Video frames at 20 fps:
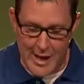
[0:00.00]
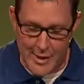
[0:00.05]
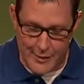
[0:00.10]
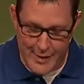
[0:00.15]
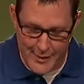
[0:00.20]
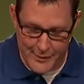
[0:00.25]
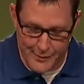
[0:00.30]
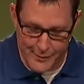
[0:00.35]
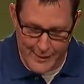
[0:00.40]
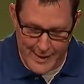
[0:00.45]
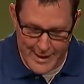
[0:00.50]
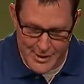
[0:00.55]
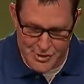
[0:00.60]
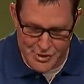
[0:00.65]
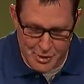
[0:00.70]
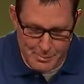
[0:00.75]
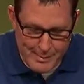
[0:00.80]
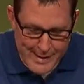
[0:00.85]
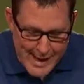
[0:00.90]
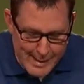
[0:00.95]
that they
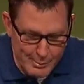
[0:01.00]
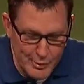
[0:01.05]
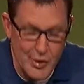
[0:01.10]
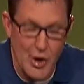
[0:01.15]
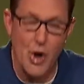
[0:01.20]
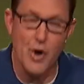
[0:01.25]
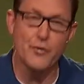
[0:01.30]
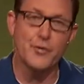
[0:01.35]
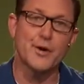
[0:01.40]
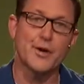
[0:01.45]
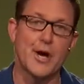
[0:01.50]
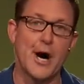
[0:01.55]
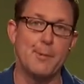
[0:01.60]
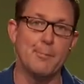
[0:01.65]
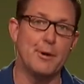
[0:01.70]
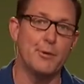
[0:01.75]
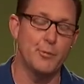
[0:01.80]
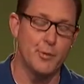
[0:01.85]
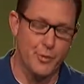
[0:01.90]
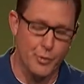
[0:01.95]
should be able to
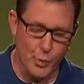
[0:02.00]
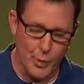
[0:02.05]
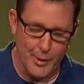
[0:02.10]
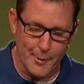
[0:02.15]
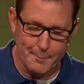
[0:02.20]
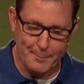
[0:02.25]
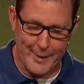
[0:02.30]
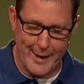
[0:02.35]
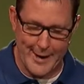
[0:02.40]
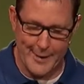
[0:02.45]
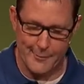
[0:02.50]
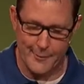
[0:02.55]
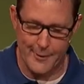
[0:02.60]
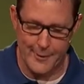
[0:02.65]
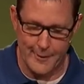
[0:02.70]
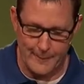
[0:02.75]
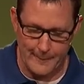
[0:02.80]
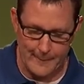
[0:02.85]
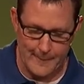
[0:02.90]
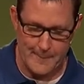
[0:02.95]
overcome it with willpower
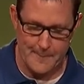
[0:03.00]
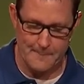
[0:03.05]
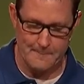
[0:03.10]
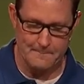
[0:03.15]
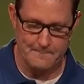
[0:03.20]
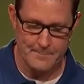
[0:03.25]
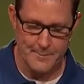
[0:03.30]
alone.